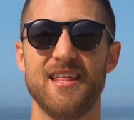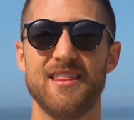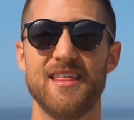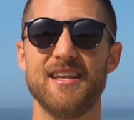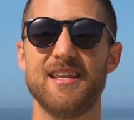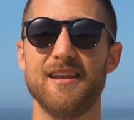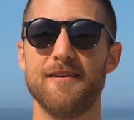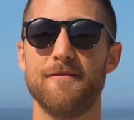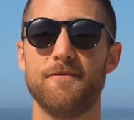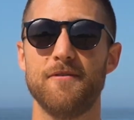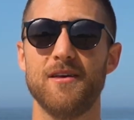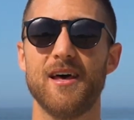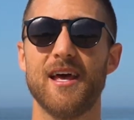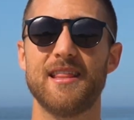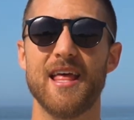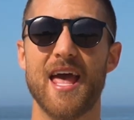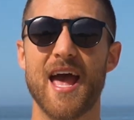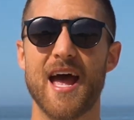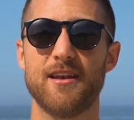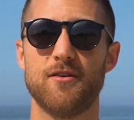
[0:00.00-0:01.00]
they didn't feel like
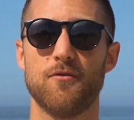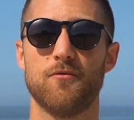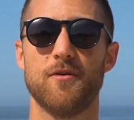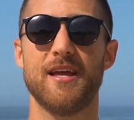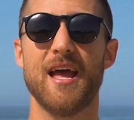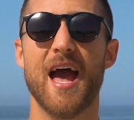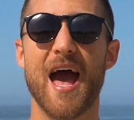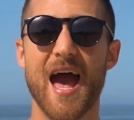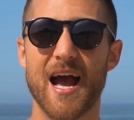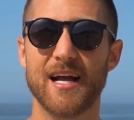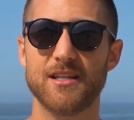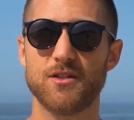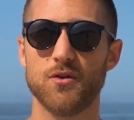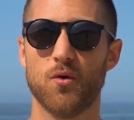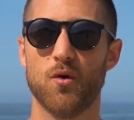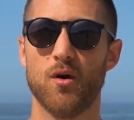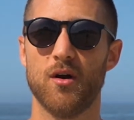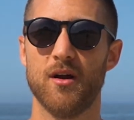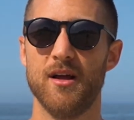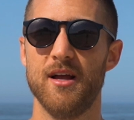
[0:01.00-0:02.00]
they had to react
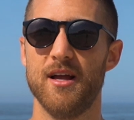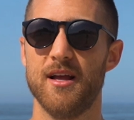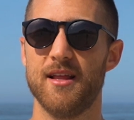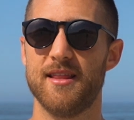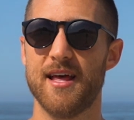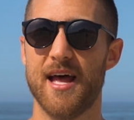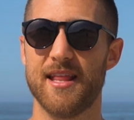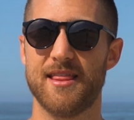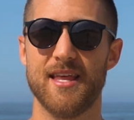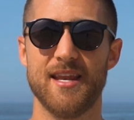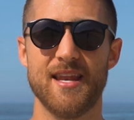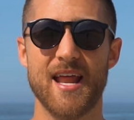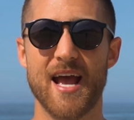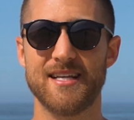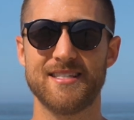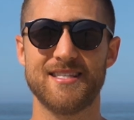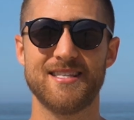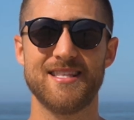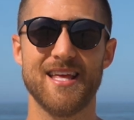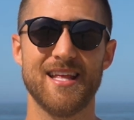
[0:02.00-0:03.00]
or that the
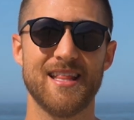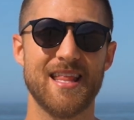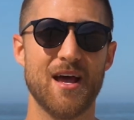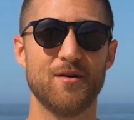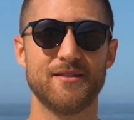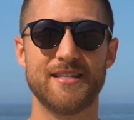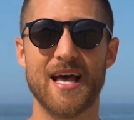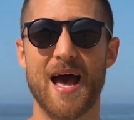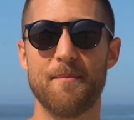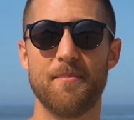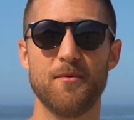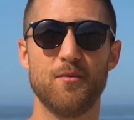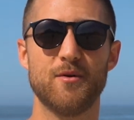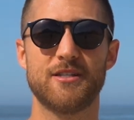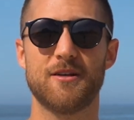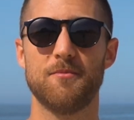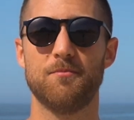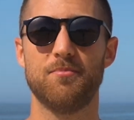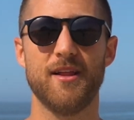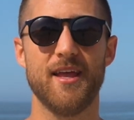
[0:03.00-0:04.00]
next thing that was happening was
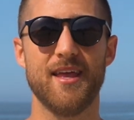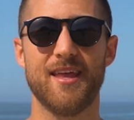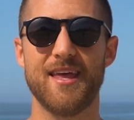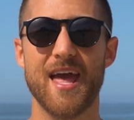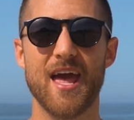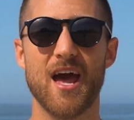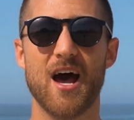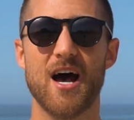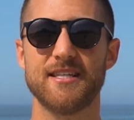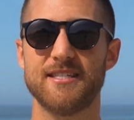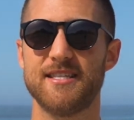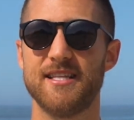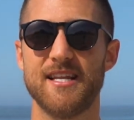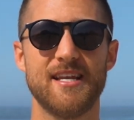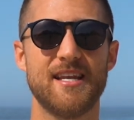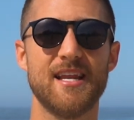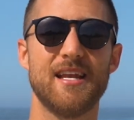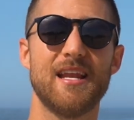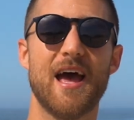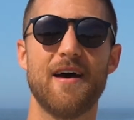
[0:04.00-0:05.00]
complete chaos and they
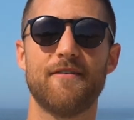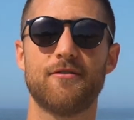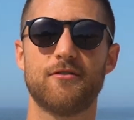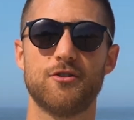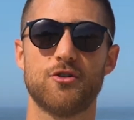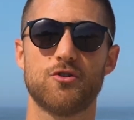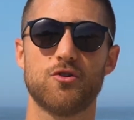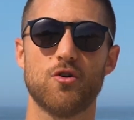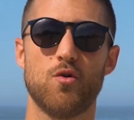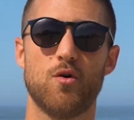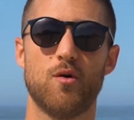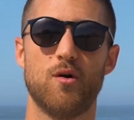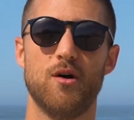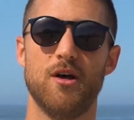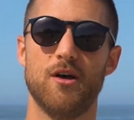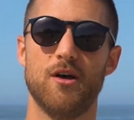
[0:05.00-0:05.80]
didn't have control.